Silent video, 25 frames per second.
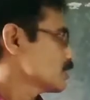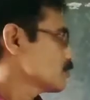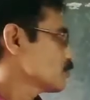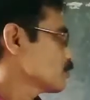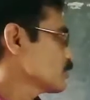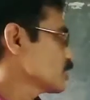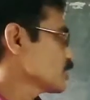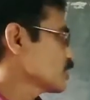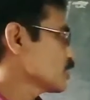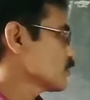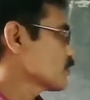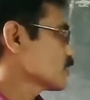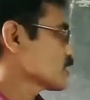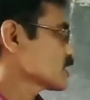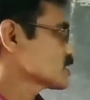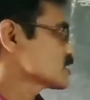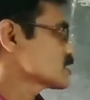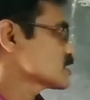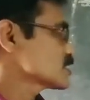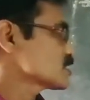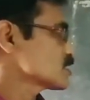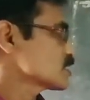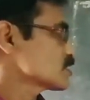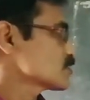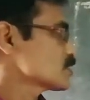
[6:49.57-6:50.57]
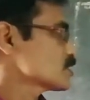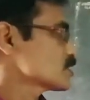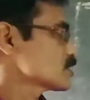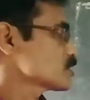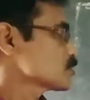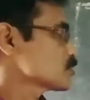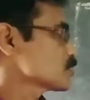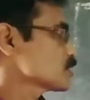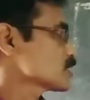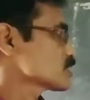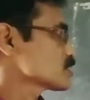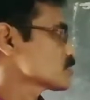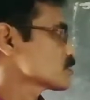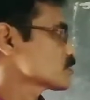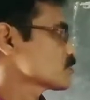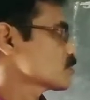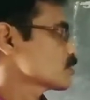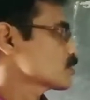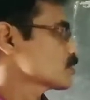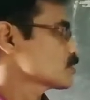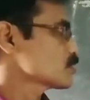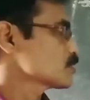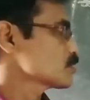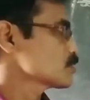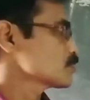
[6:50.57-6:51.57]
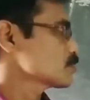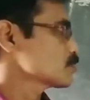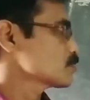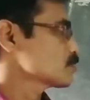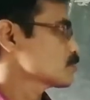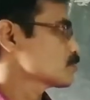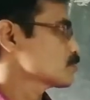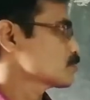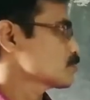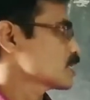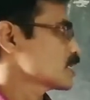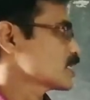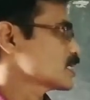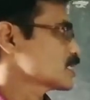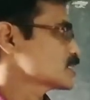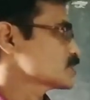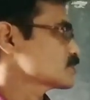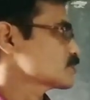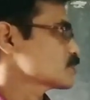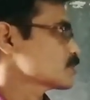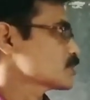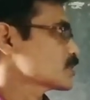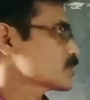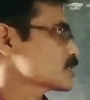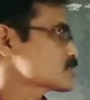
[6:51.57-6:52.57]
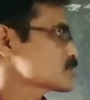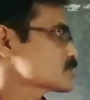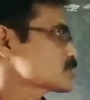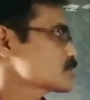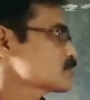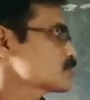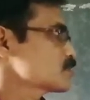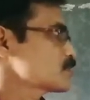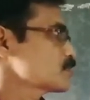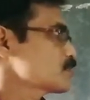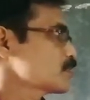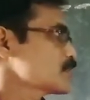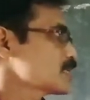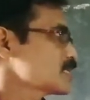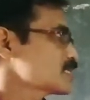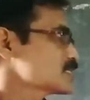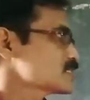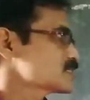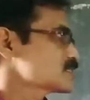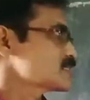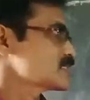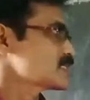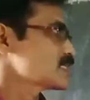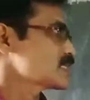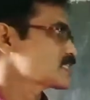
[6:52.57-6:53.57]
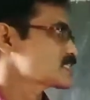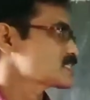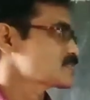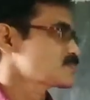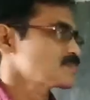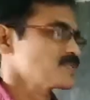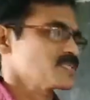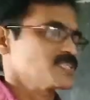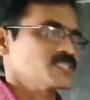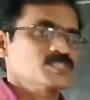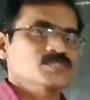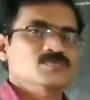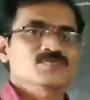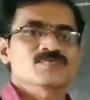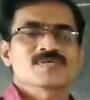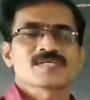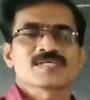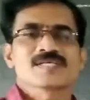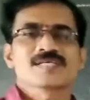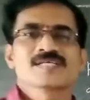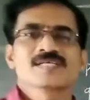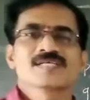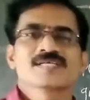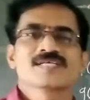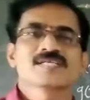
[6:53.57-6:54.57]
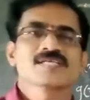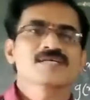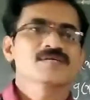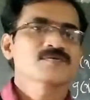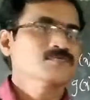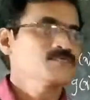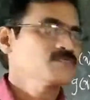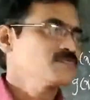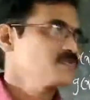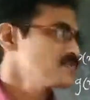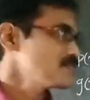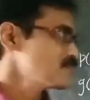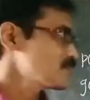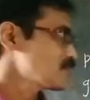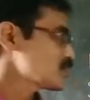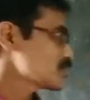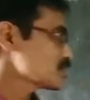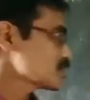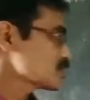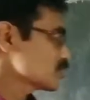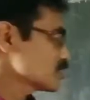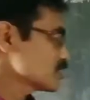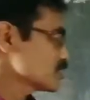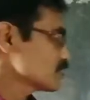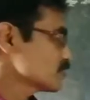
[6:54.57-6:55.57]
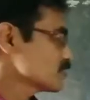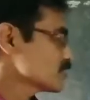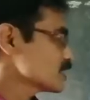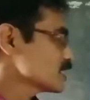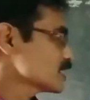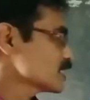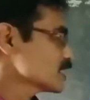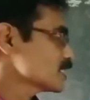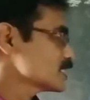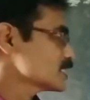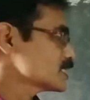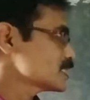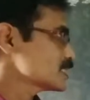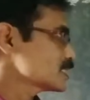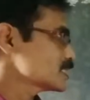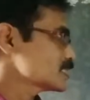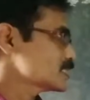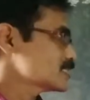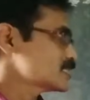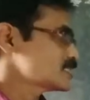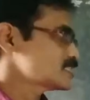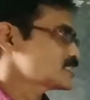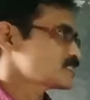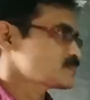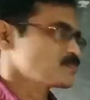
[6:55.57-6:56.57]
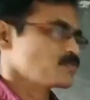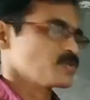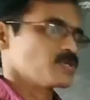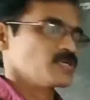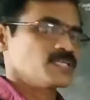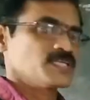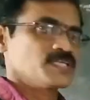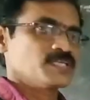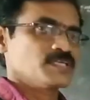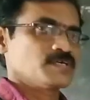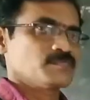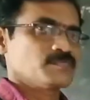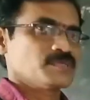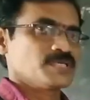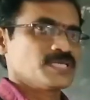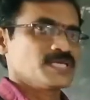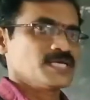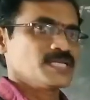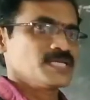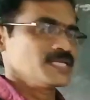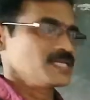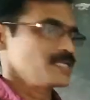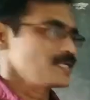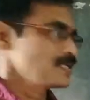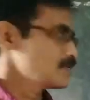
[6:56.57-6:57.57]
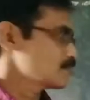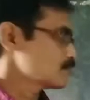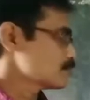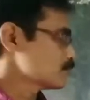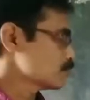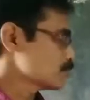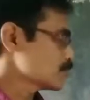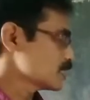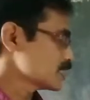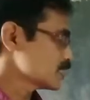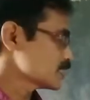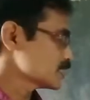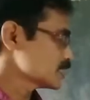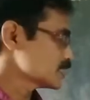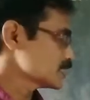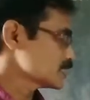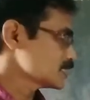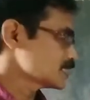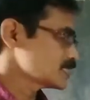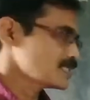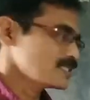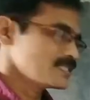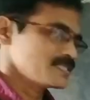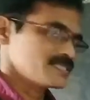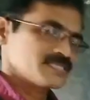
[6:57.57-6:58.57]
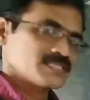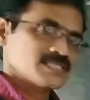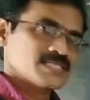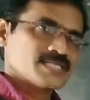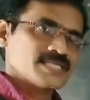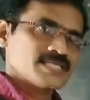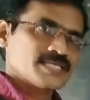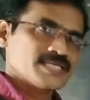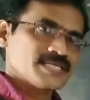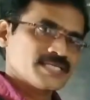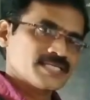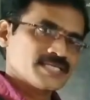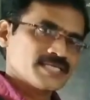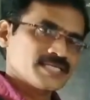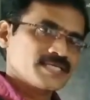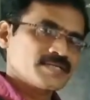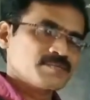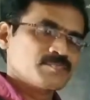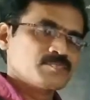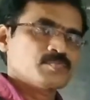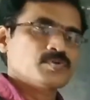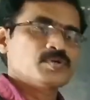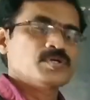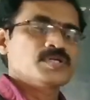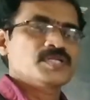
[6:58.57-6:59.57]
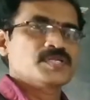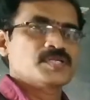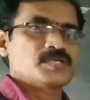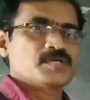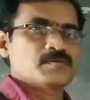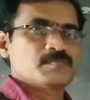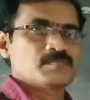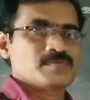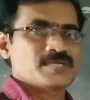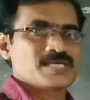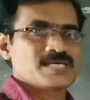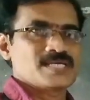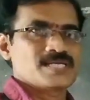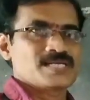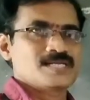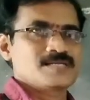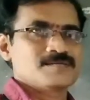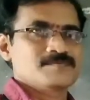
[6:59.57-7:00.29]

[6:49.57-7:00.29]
P of x is equal to 2x4 minus 4x2 minus 3x minus 1. Now we want to divide this polynomial by this linear polynomial.